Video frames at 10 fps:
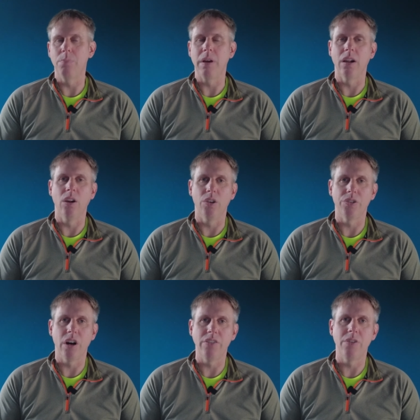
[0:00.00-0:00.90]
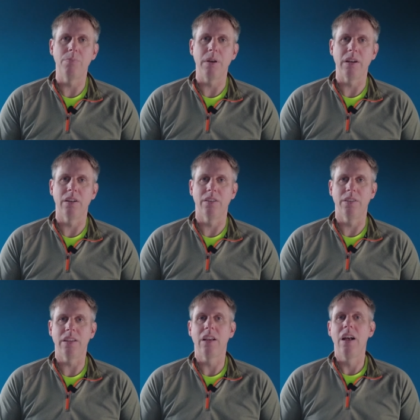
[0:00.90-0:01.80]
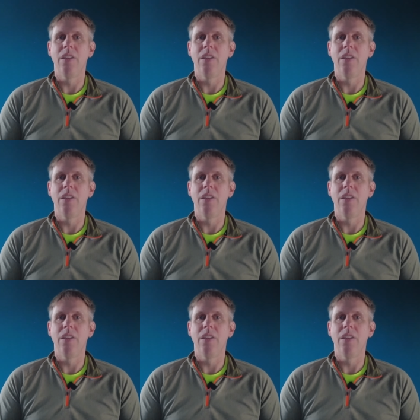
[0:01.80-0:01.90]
bigger lot sizes, bigger things,